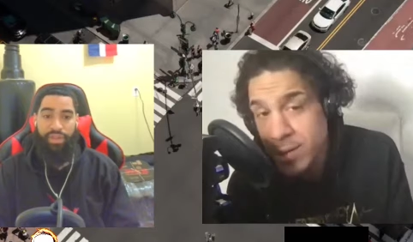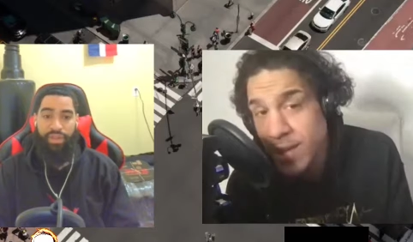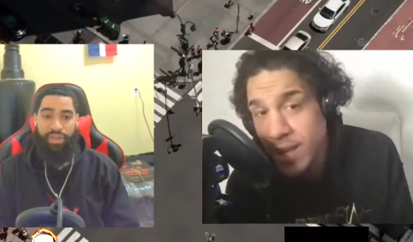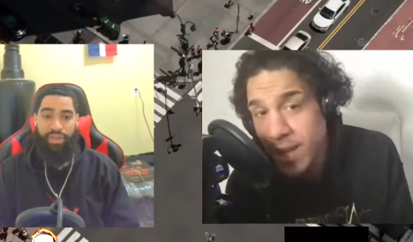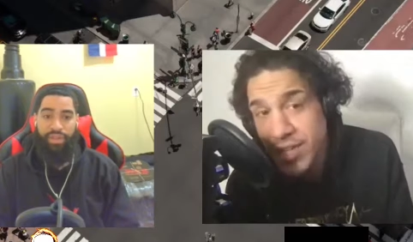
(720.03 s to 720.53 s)
Speaker 1: was about
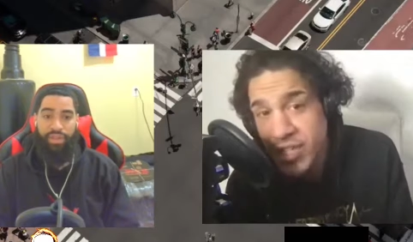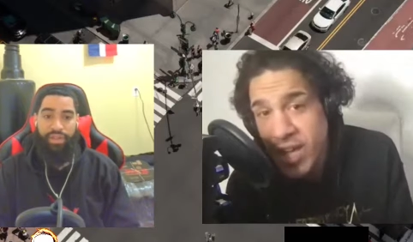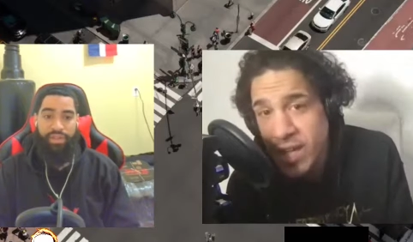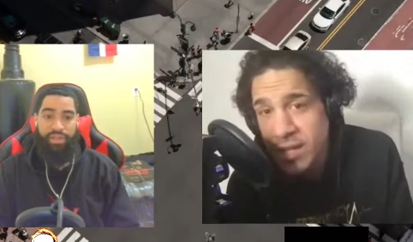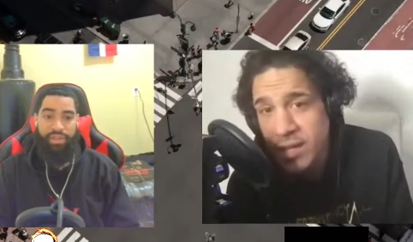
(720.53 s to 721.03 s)
to get it
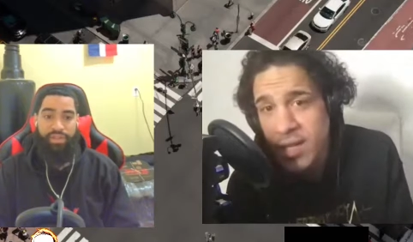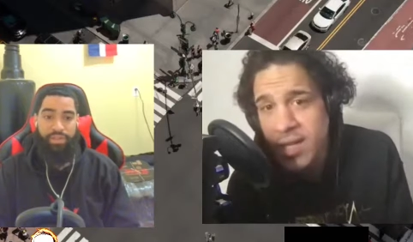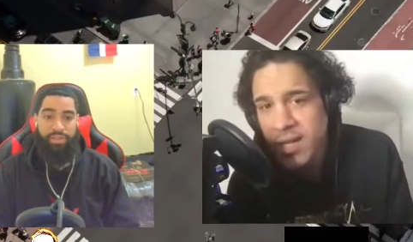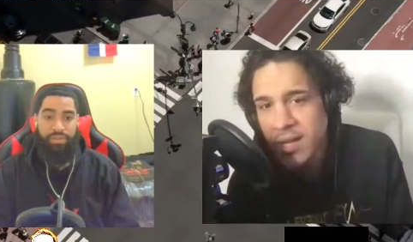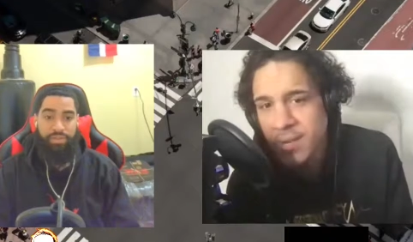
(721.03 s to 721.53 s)
shaken,
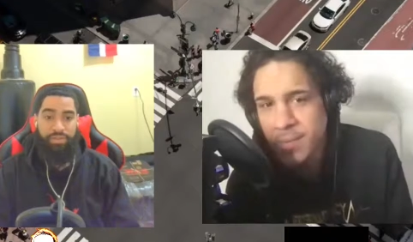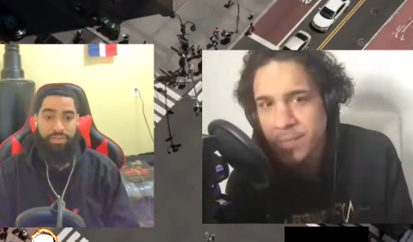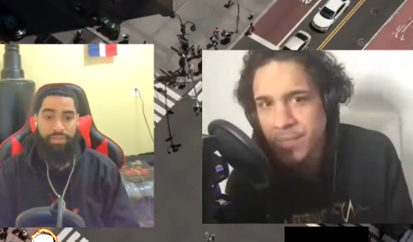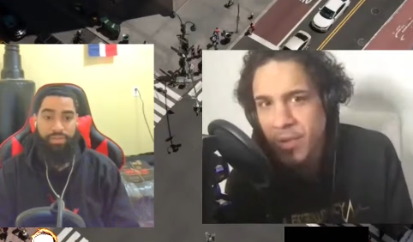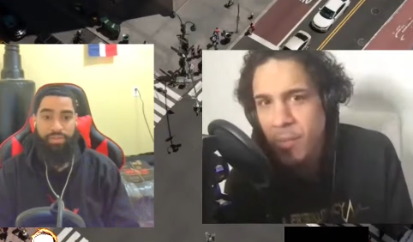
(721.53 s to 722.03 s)

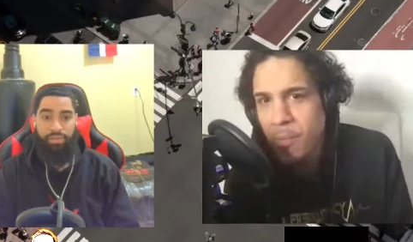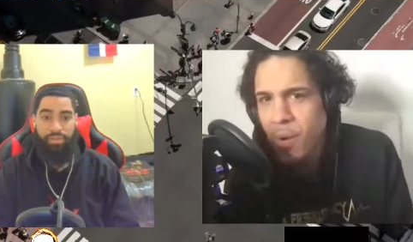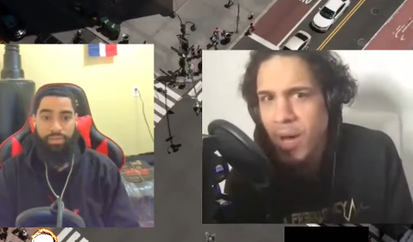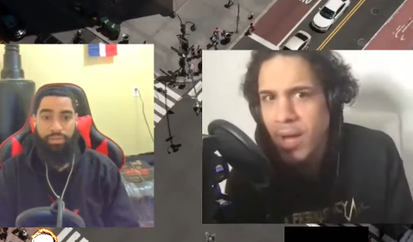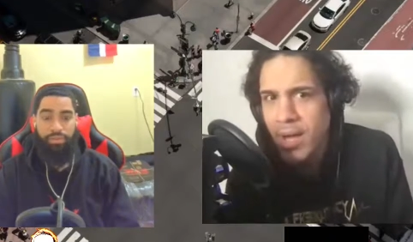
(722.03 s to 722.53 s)

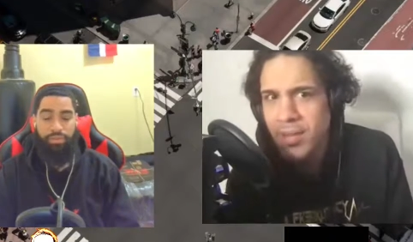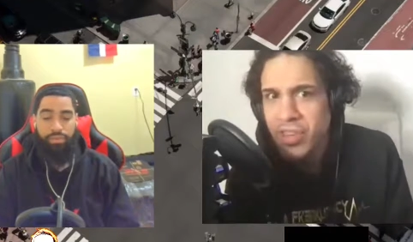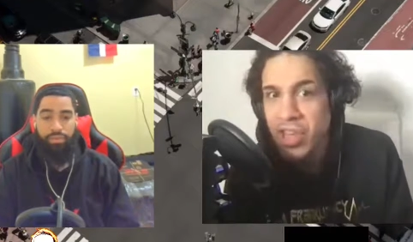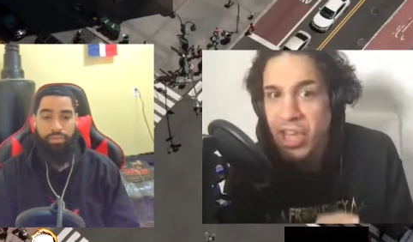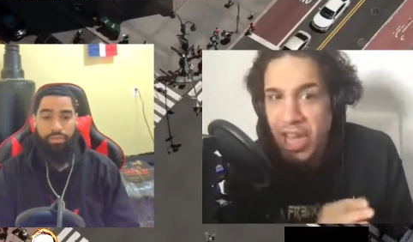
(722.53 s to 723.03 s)
but the
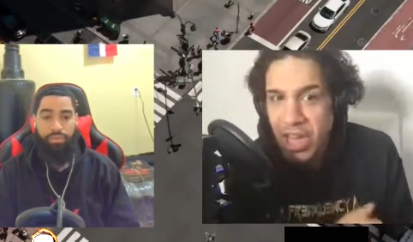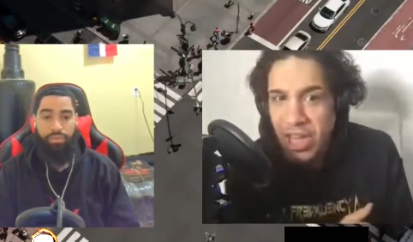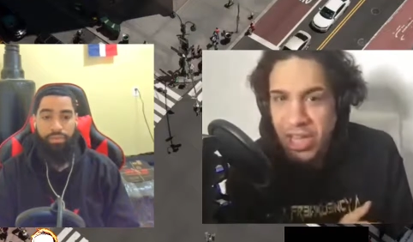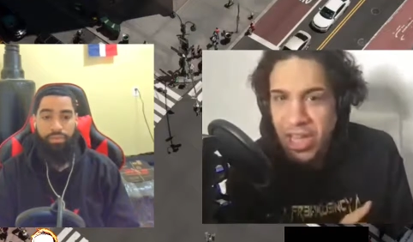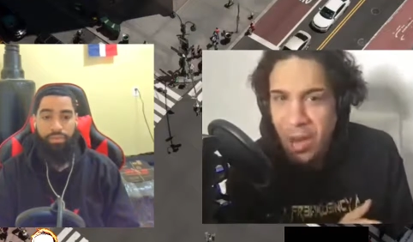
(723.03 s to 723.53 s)

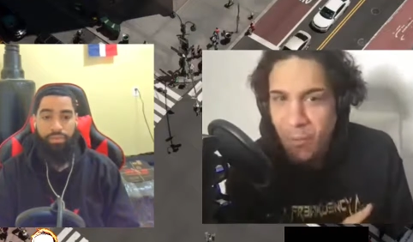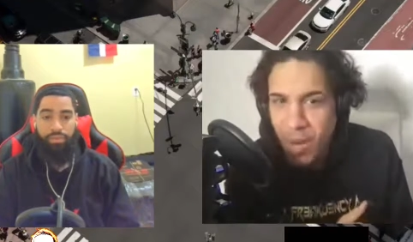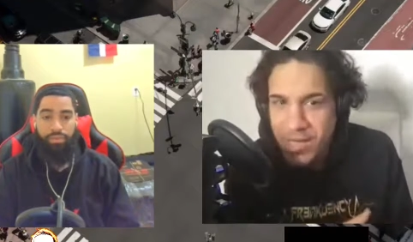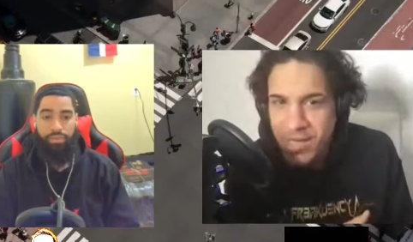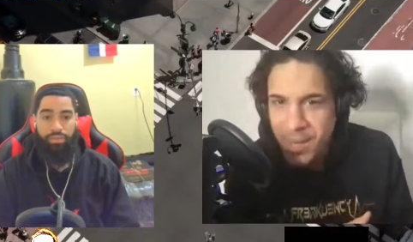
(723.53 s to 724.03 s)
nigga that
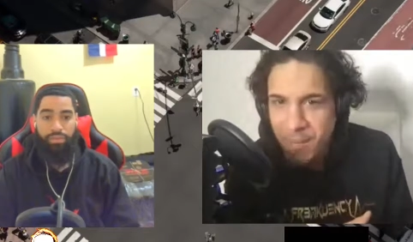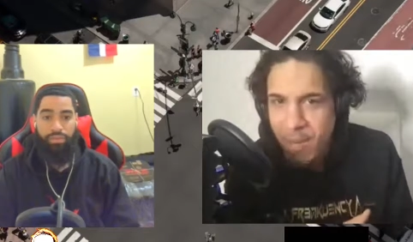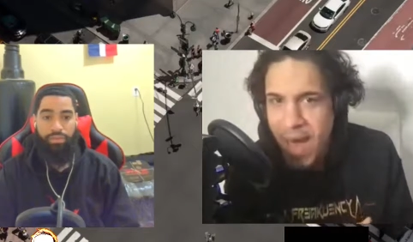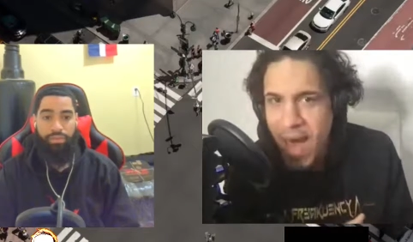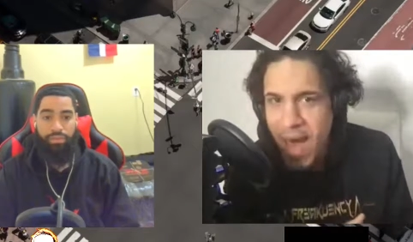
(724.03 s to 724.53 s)
wasn't
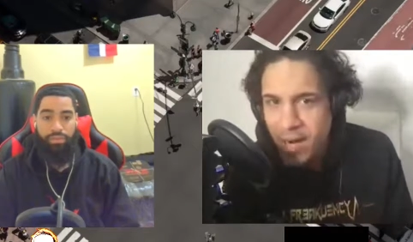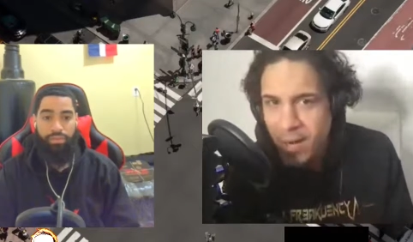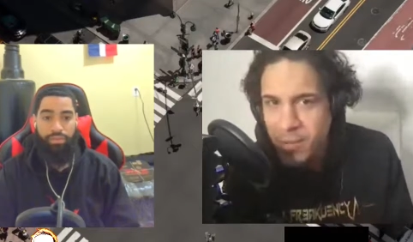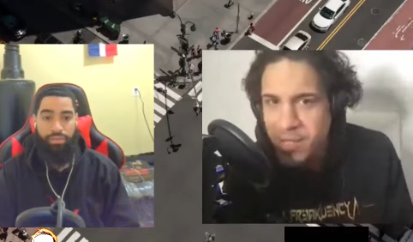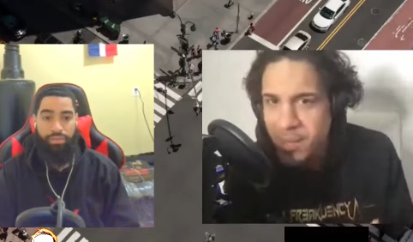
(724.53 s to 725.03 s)
battling
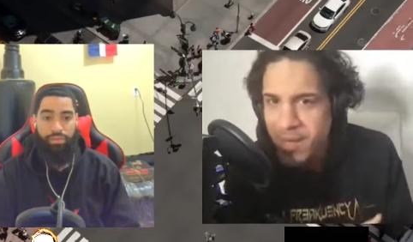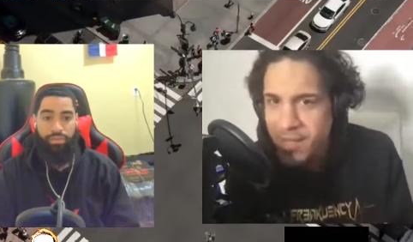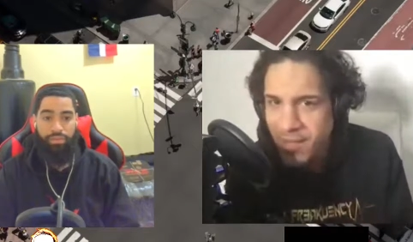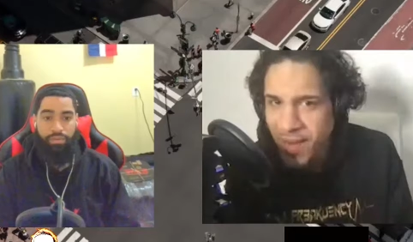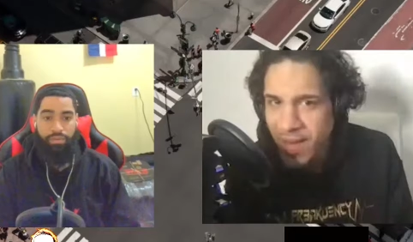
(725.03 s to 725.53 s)
was about to
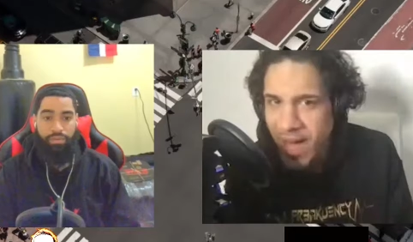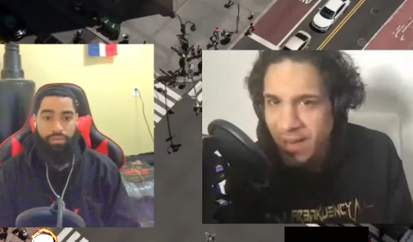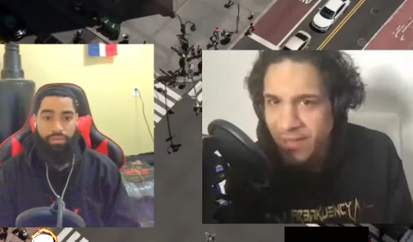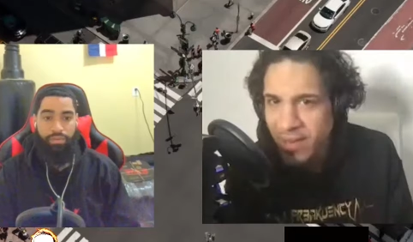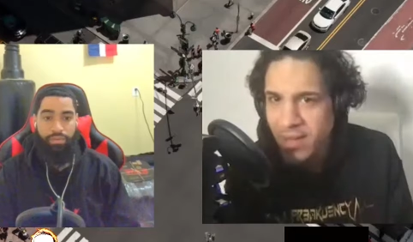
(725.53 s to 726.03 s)
fight after.